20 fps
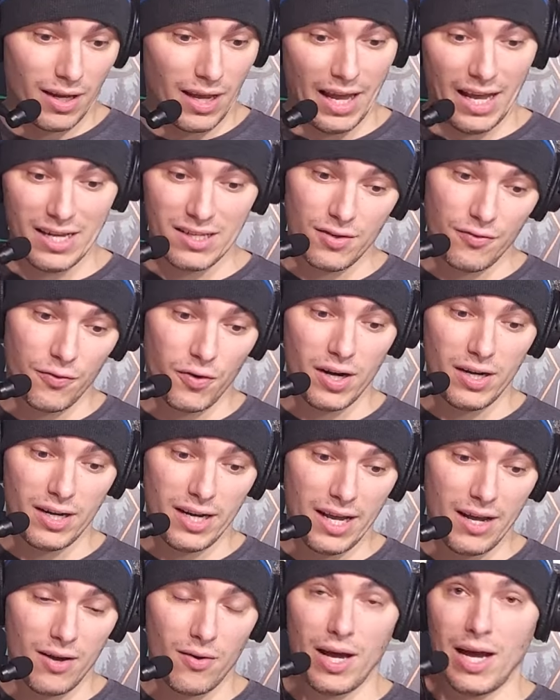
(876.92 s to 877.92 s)
as of right
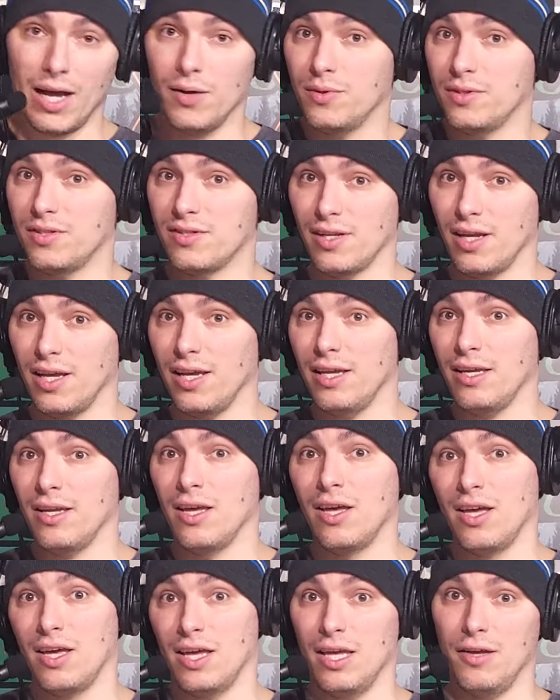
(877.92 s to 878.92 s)
now, I would say
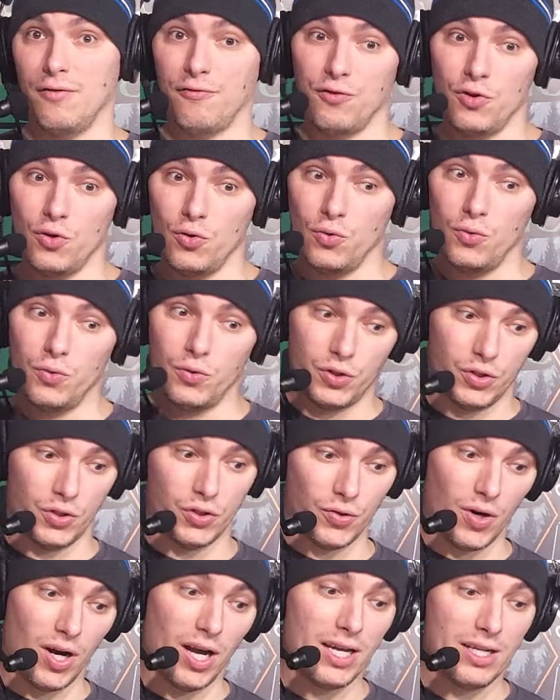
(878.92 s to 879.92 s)
if you
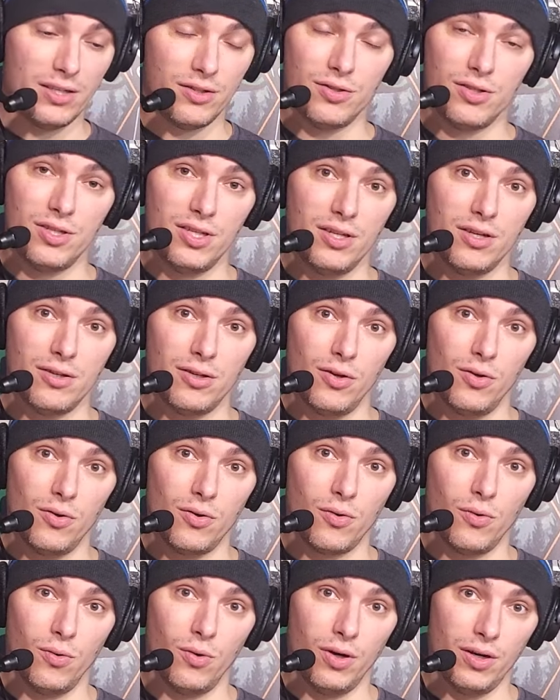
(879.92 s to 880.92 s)
try to decloak
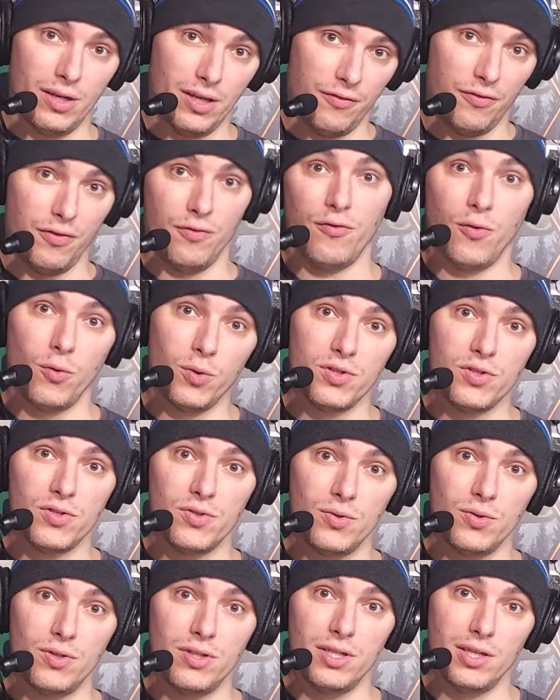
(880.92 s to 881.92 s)
or if it forces
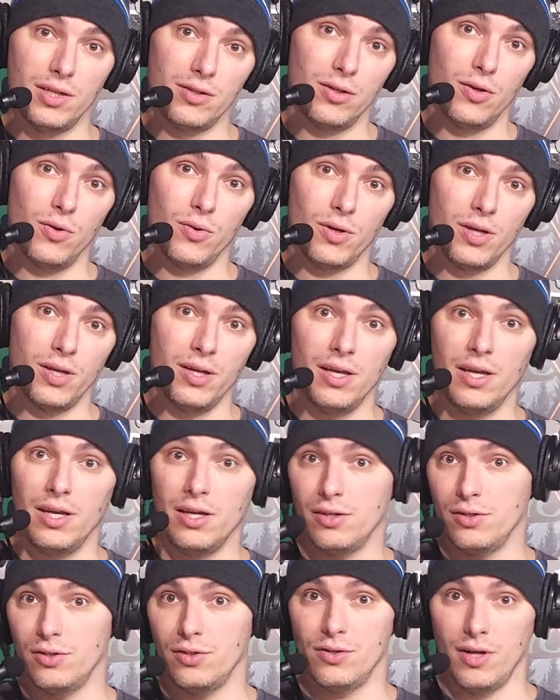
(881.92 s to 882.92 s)
you to decloak
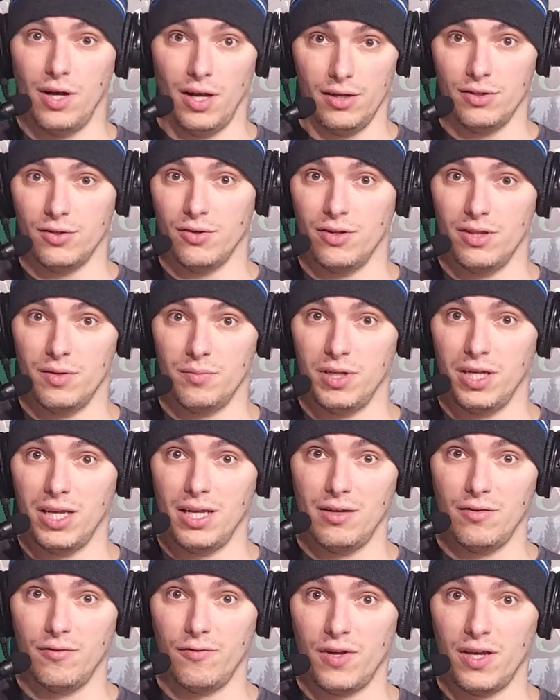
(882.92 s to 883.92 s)
during the
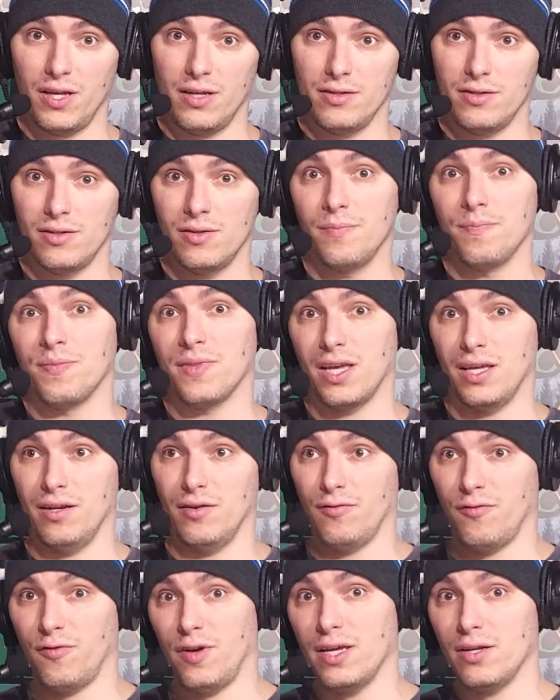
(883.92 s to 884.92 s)
planning phase and
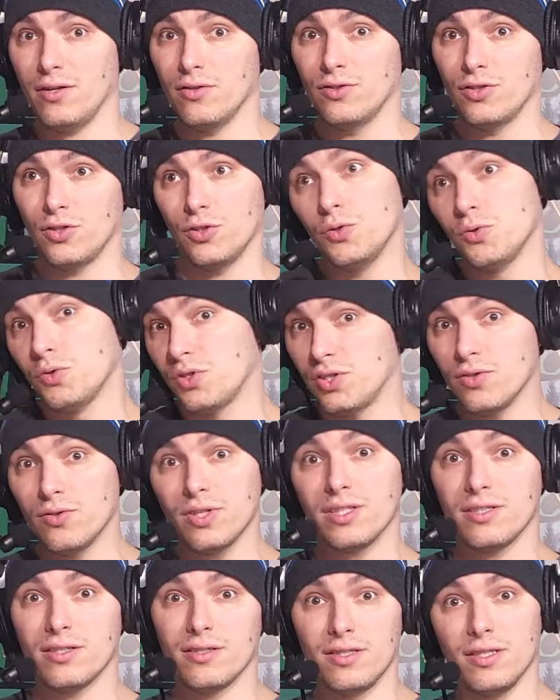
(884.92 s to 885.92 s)
it fails, you still
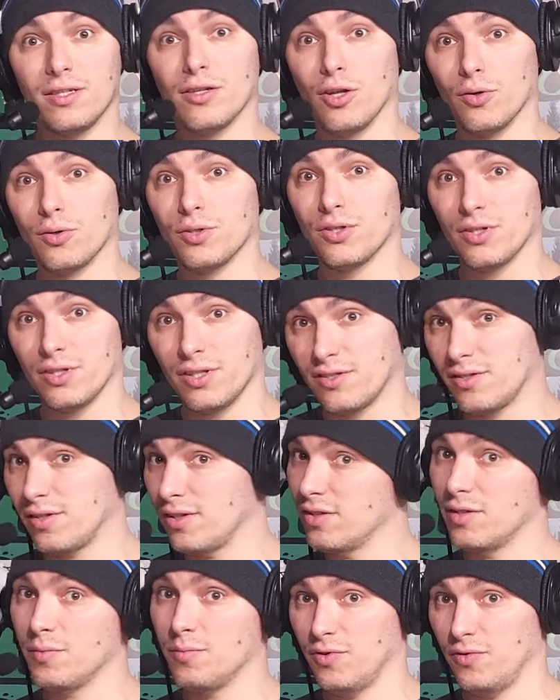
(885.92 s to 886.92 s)
get to decloak during the
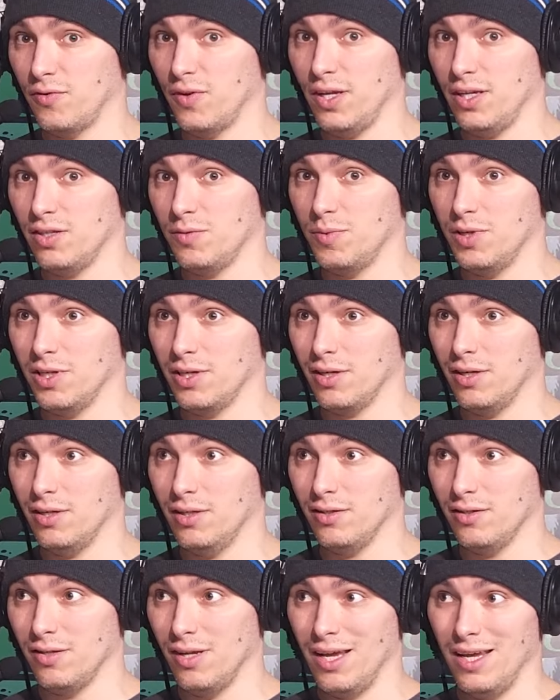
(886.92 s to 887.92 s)
systems phase
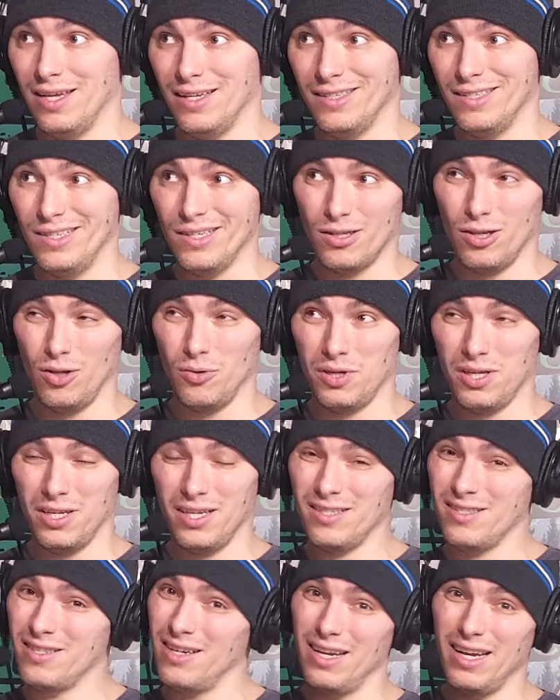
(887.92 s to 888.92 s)
because decloaking
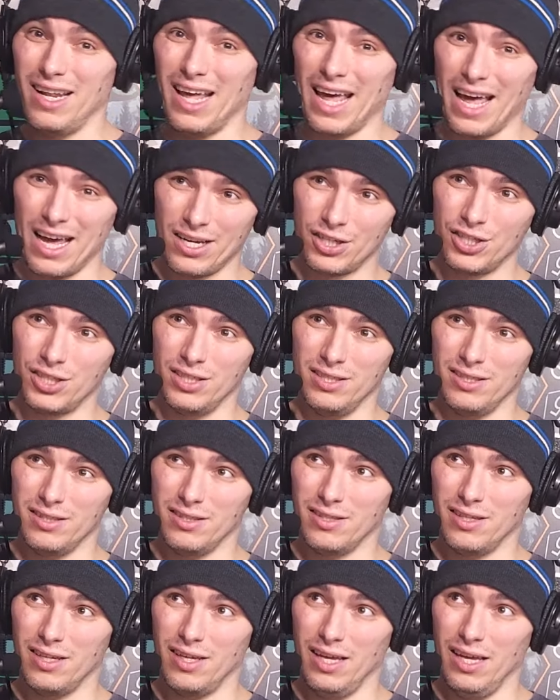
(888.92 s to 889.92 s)
isn't an action.
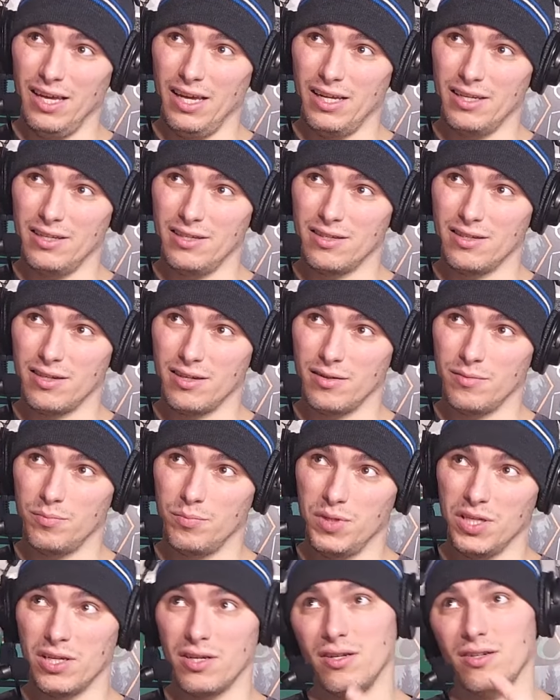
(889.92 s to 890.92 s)
And
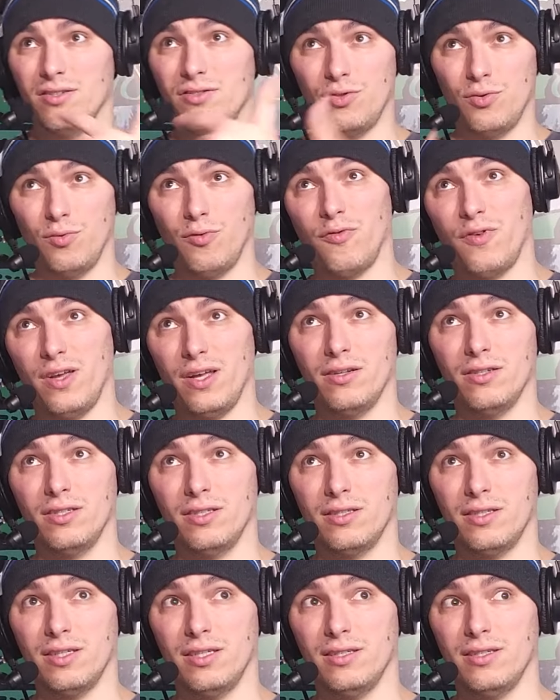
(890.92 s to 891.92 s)
because you failed it,
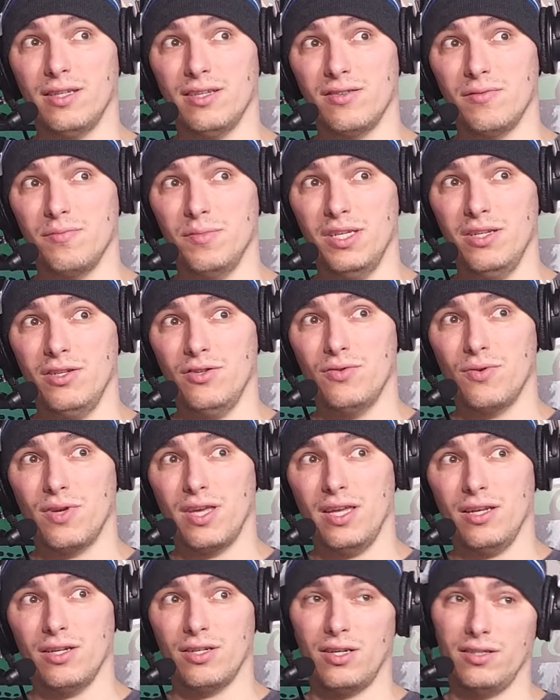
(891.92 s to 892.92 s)
it doesn't mean you
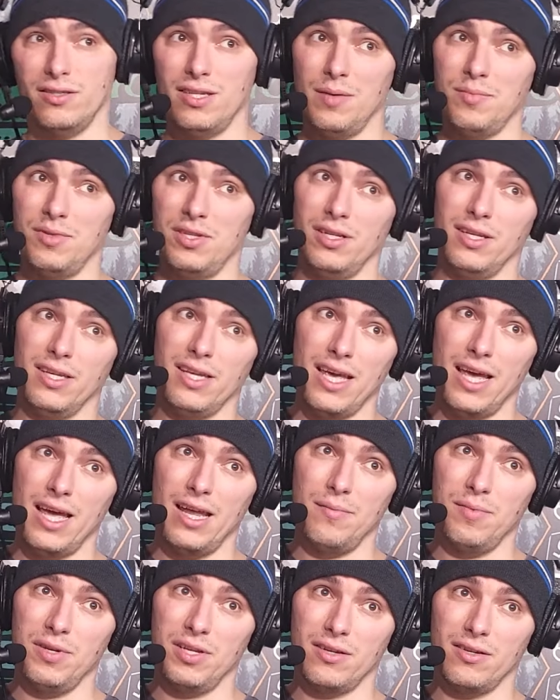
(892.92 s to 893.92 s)
can't attempt it
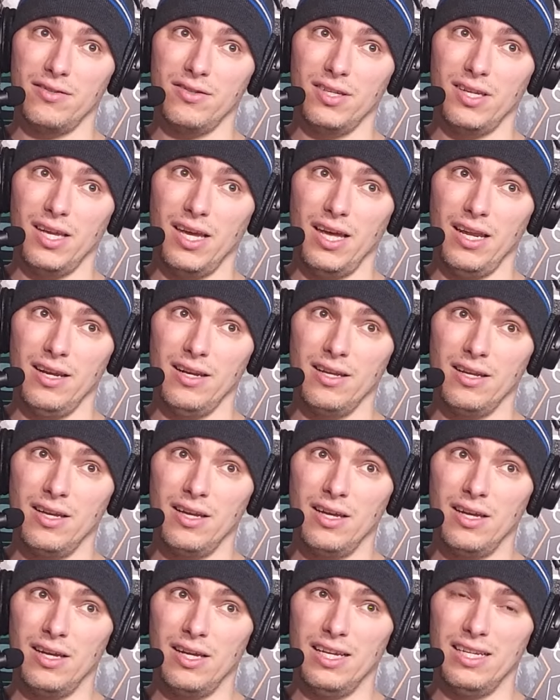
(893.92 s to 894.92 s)
again because, again,
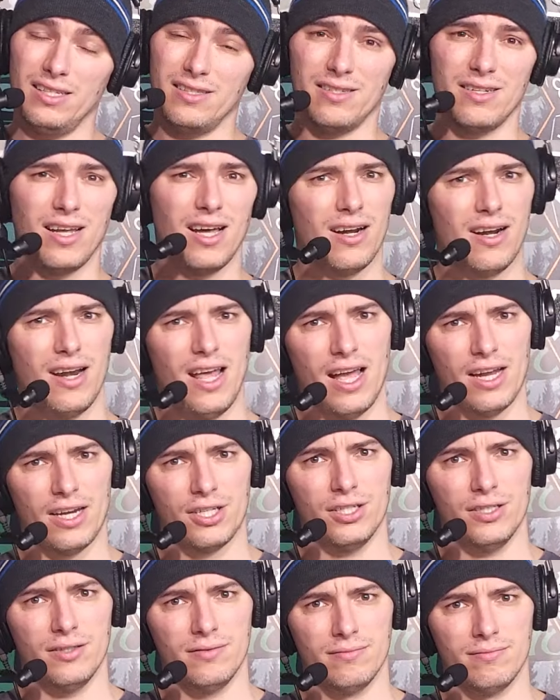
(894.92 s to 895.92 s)
it's not an
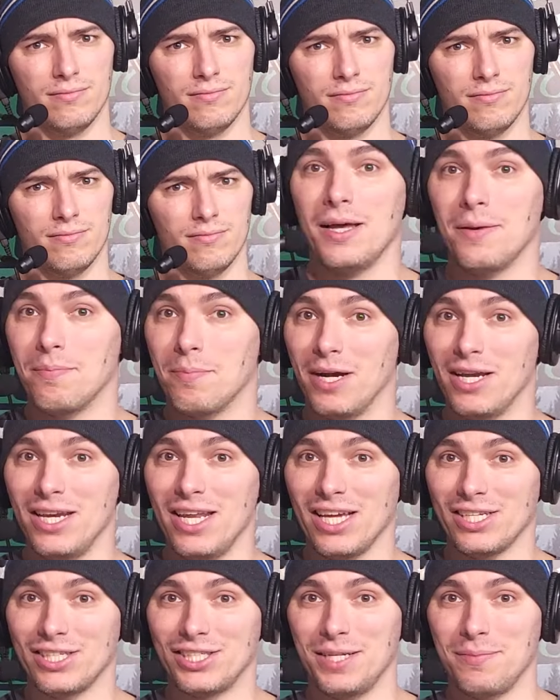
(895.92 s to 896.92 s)
action. My
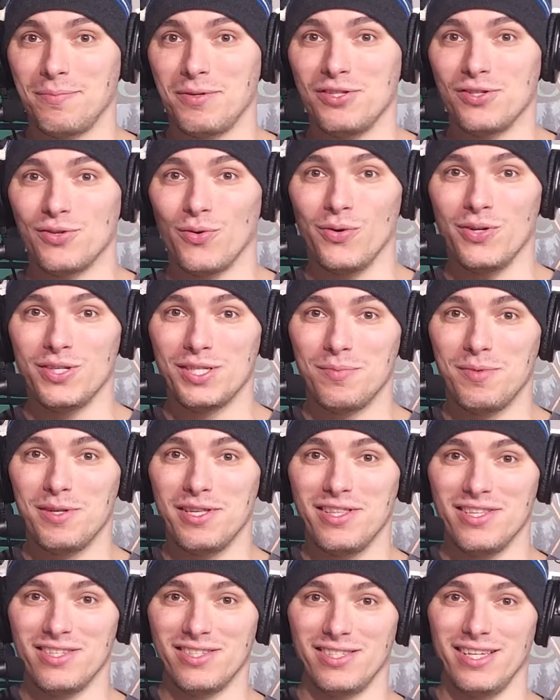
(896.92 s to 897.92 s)
next ship is going to be
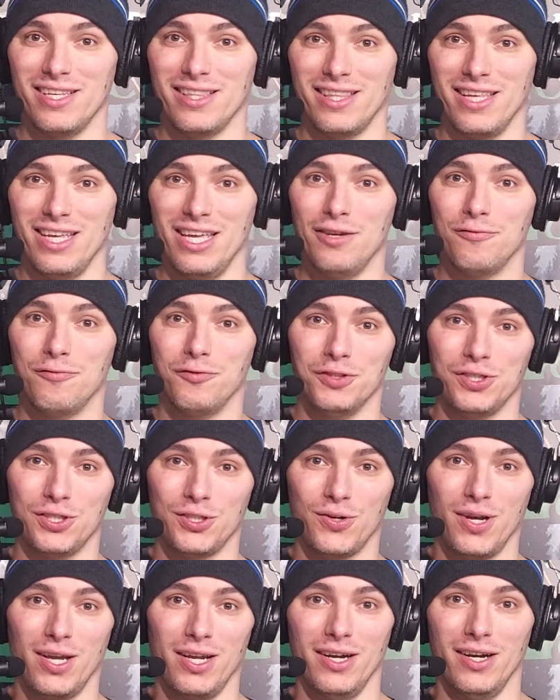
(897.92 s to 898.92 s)
the Sith
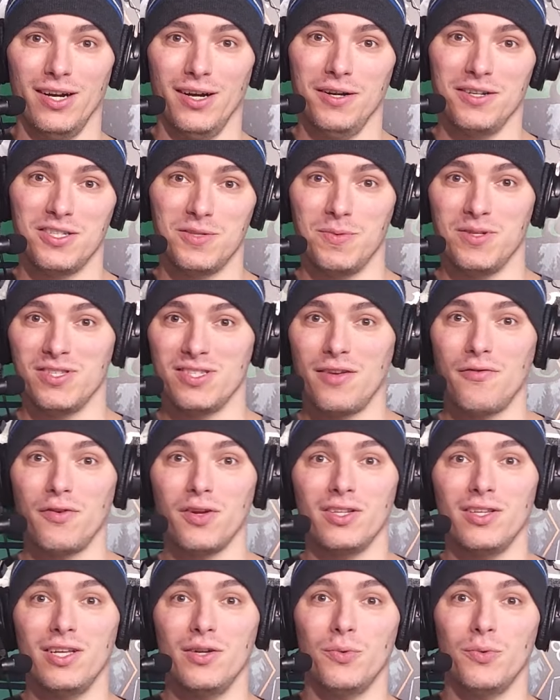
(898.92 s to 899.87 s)
Infiltrator, specifically